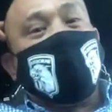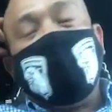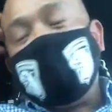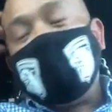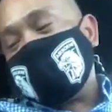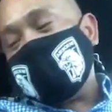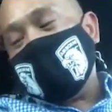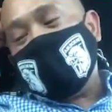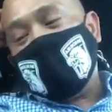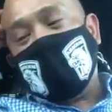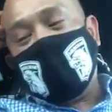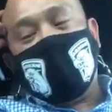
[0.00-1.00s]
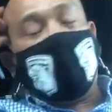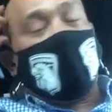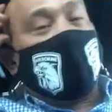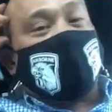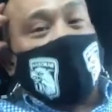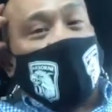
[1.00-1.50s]
Wilson, uh, Lamar
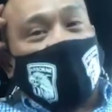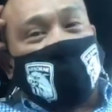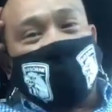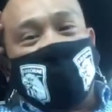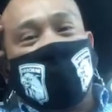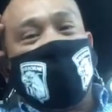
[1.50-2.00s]
Jackson,